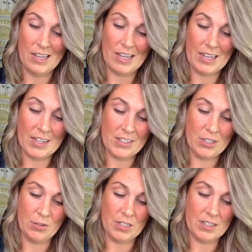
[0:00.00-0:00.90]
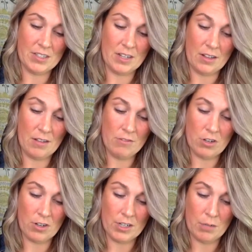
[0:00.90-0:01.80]
I get to do this and I love
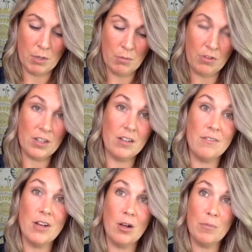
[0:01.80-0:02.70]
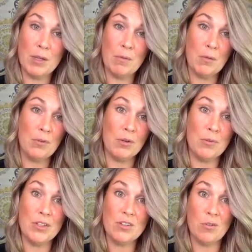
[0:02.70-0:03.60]
talking to people. I love helping people. I
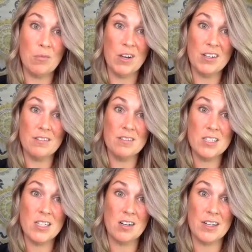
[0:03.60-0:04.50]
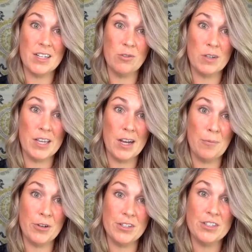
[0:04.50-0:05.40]
really don't mind staring into a
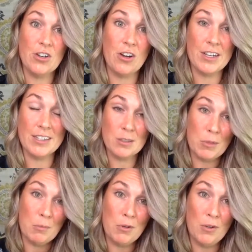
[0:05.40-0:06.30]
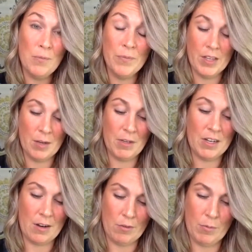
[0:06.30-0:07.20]
camera and talking to people. I mean,
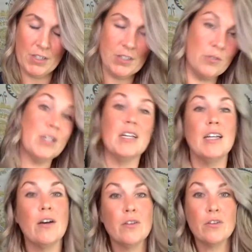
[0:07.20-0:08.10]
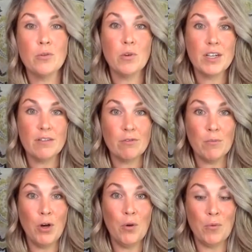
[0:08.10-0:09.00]
everybody's doing it now that they're working from
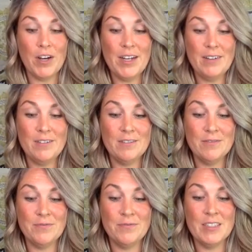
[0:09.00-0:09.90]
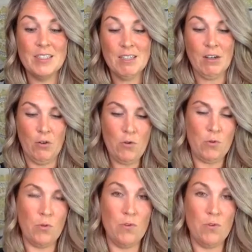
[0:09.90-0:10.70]
home, right? Woo!